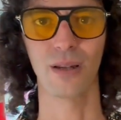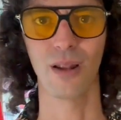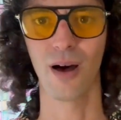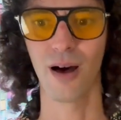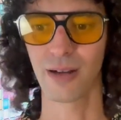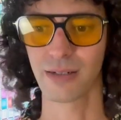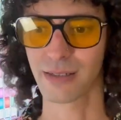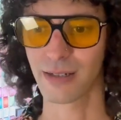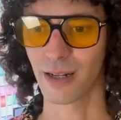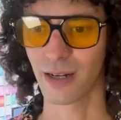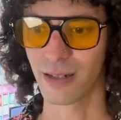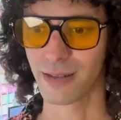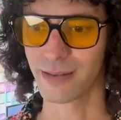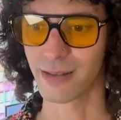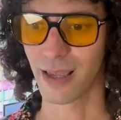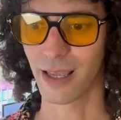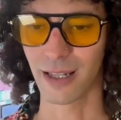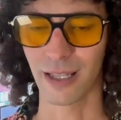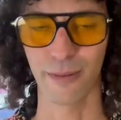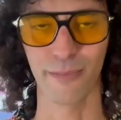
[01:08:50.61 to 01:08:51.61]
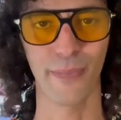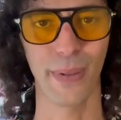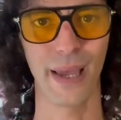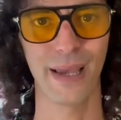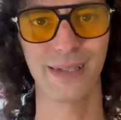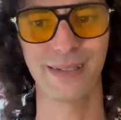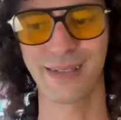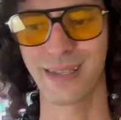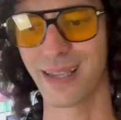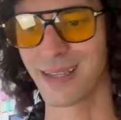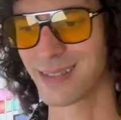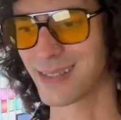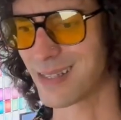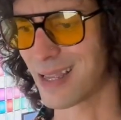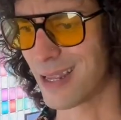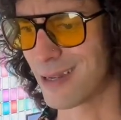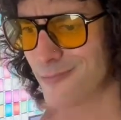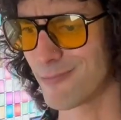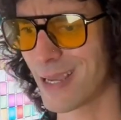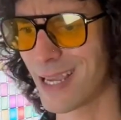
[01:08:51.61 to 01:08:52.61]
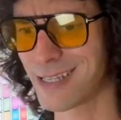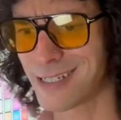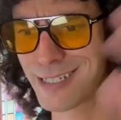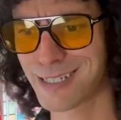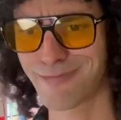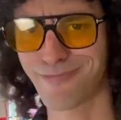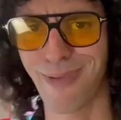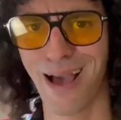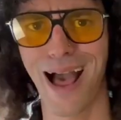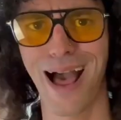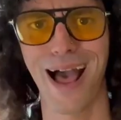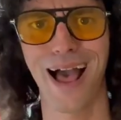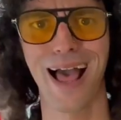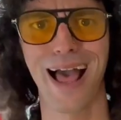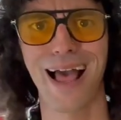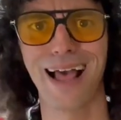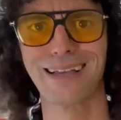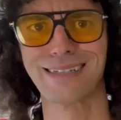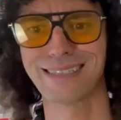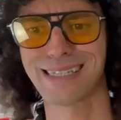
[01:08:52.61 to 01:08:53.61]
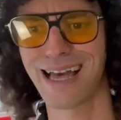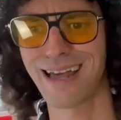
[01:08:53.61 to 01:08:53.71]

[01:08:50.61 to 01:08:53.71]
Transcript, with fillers: lost on a daily basis, then pish posh,